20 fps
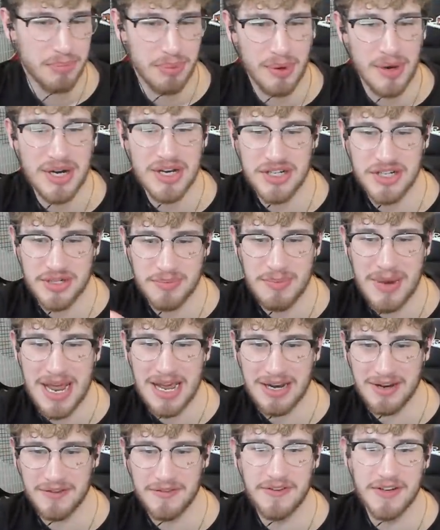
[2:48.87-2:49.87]
British
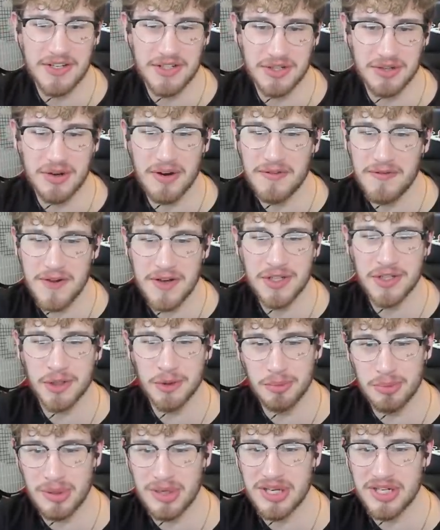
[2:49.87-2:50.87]
man official,
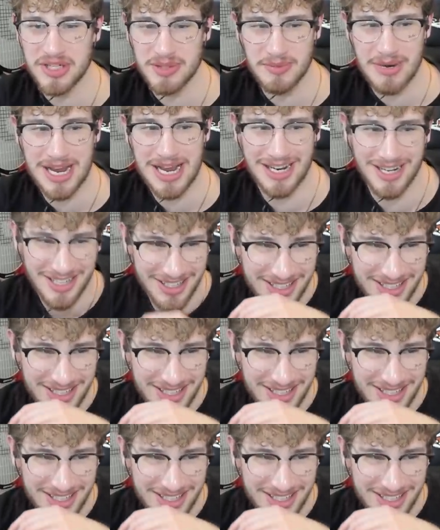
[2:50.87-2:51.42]
official British man.